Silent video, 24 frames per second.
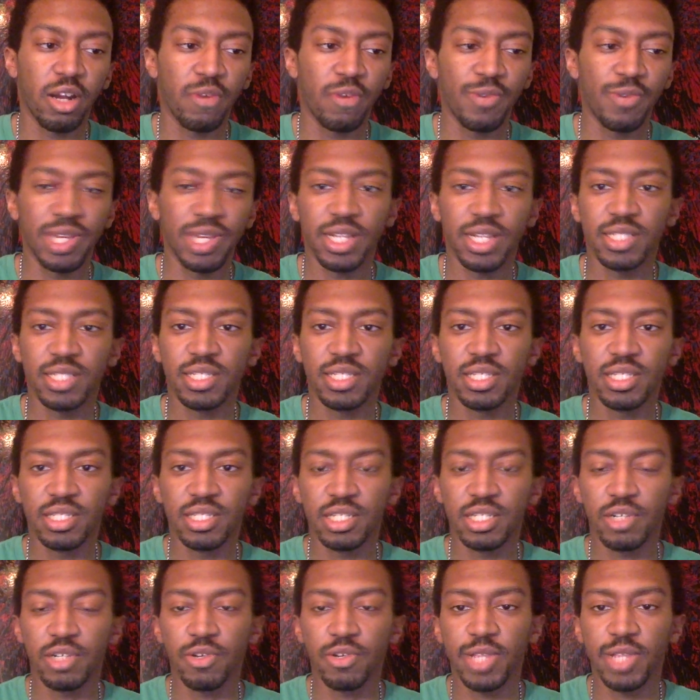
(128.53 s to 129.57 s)
we get into the
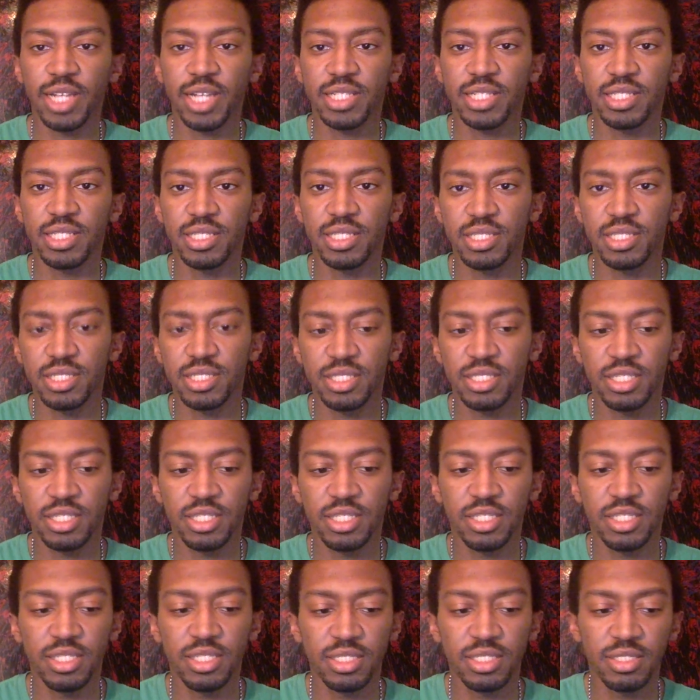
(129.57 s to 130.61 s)
general election, and
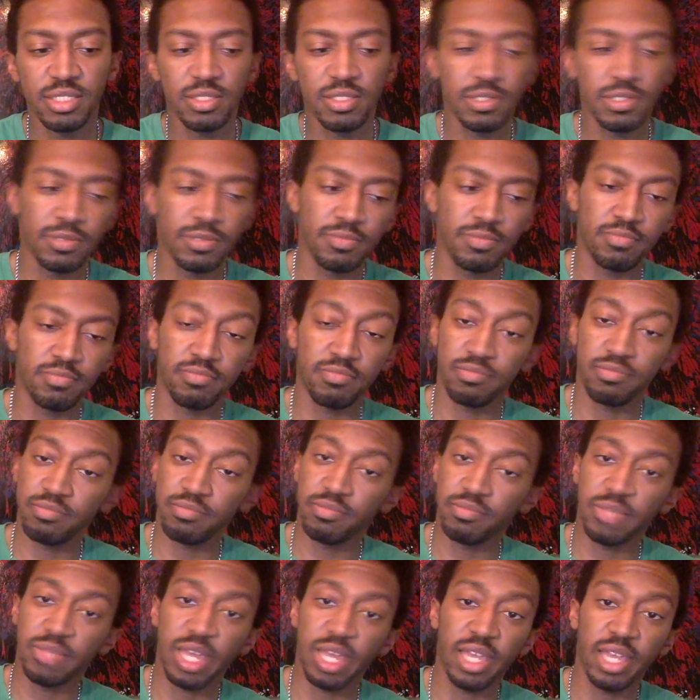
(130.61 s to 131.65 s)

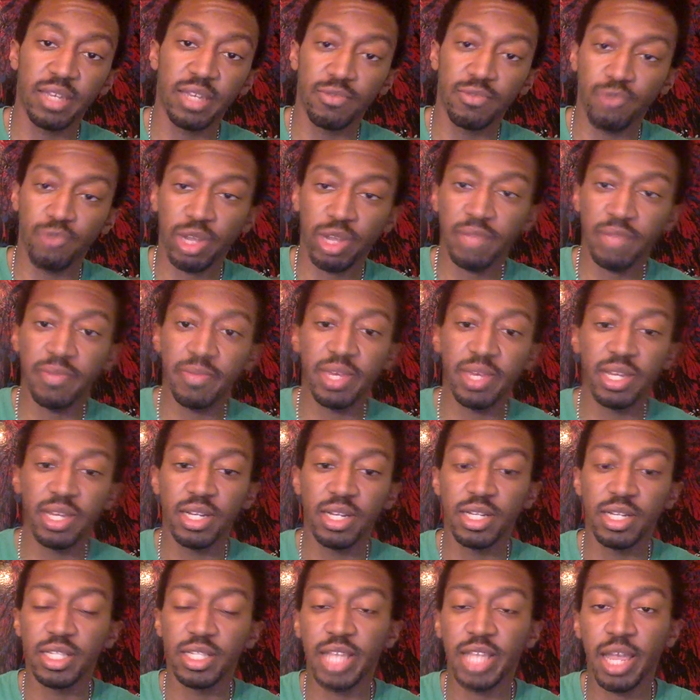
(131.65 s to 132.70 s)
they recommend an
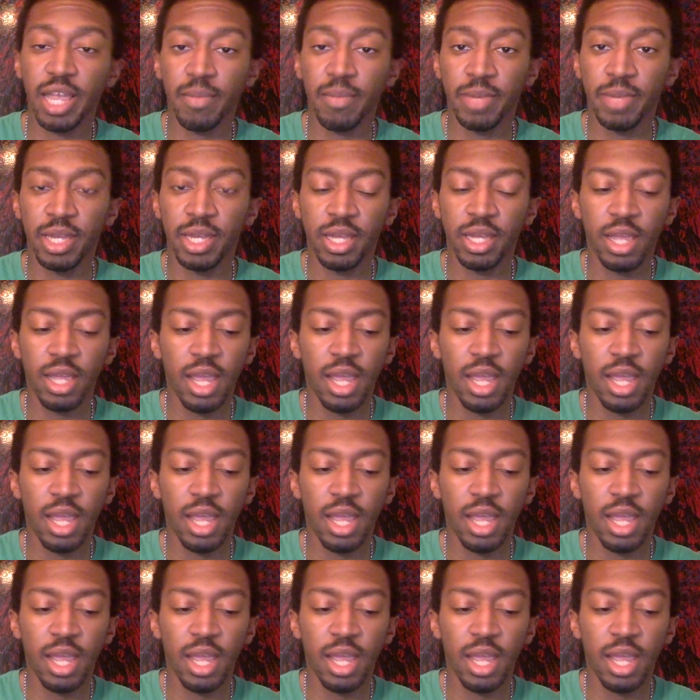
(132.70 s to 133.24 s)
indictment.